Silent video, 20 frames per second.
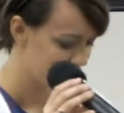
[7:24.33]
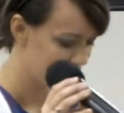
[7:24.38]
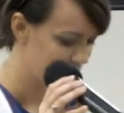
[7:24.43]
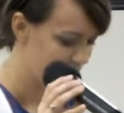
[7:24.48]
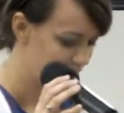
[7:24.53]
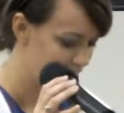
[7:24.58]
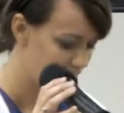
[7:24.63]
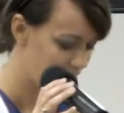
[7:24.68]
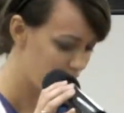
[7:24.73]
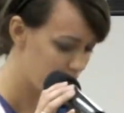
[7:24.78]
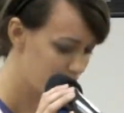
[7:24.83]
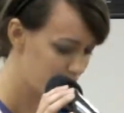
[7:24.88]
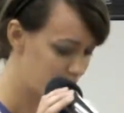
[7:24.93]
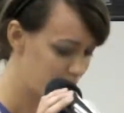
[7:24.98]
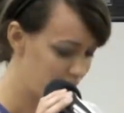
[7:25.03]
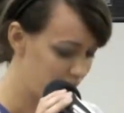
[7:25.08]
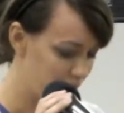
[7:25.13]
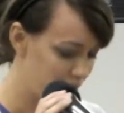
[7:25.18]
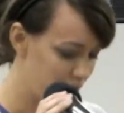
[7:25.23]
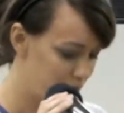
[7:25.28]
What
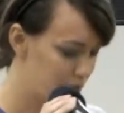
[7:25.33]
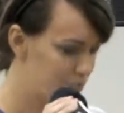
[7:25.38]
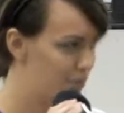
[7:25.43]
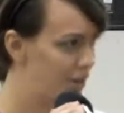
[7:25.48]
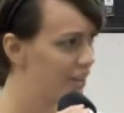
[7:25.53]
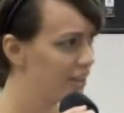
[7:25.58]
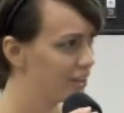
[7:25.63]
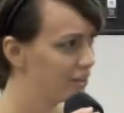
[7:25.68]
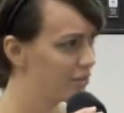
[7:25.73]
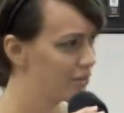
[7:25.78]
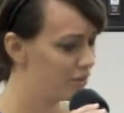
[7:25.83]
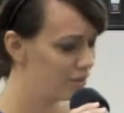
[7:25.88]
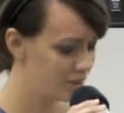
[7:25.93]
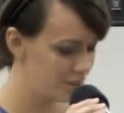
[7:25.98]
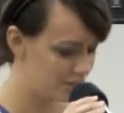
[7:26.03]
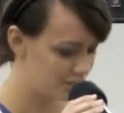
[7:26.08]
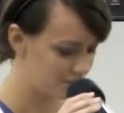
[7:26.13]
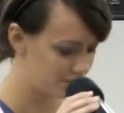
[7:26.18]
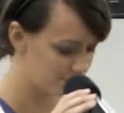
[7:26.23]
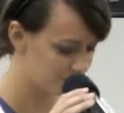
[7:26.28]
happened to you? Who's making you do
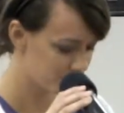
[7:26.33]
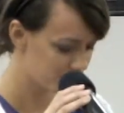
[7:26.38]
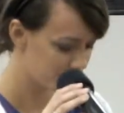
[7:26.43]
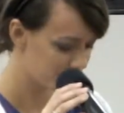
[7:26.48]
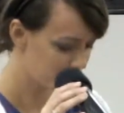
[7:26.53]
this?